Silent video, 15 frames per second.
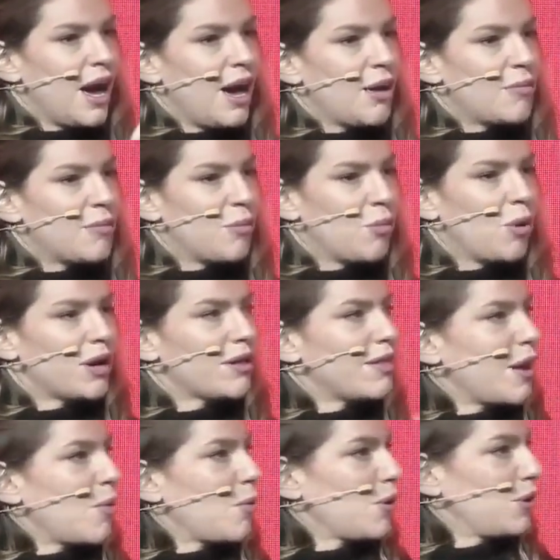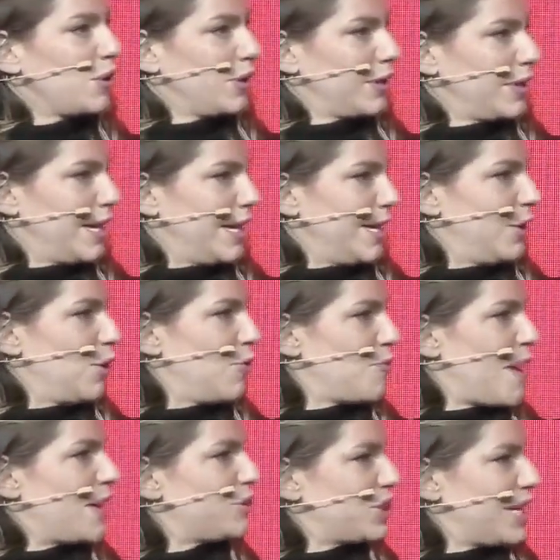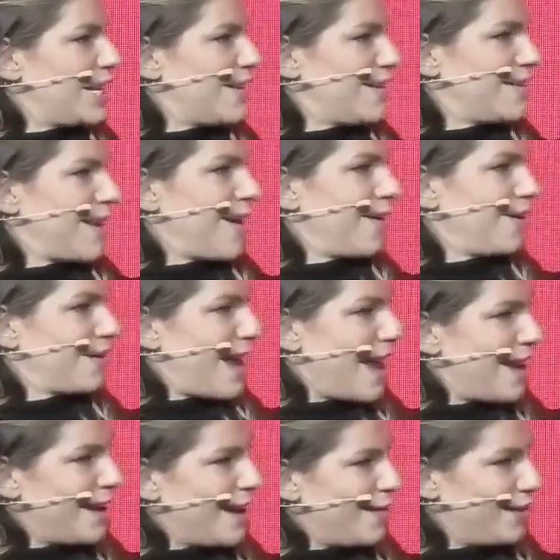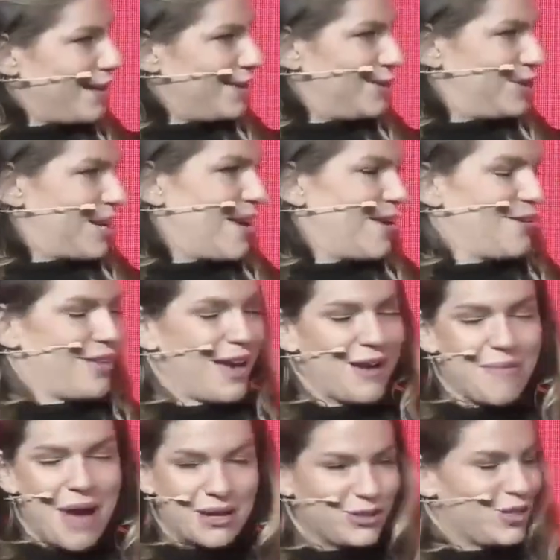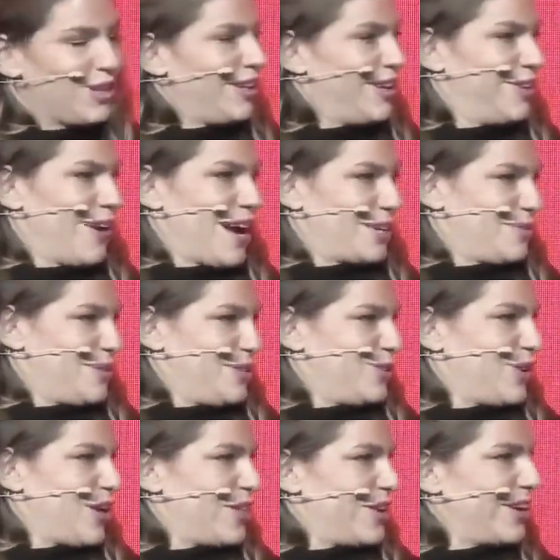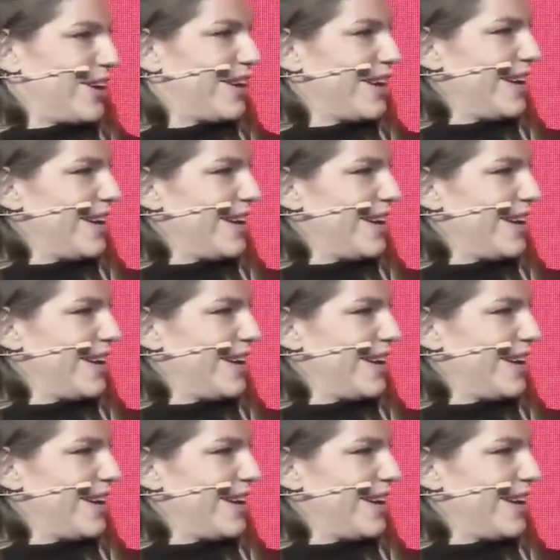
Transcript: what does that world look like? If Magic Eden scales and Avalanche scales, I imagine they'll interact with each other.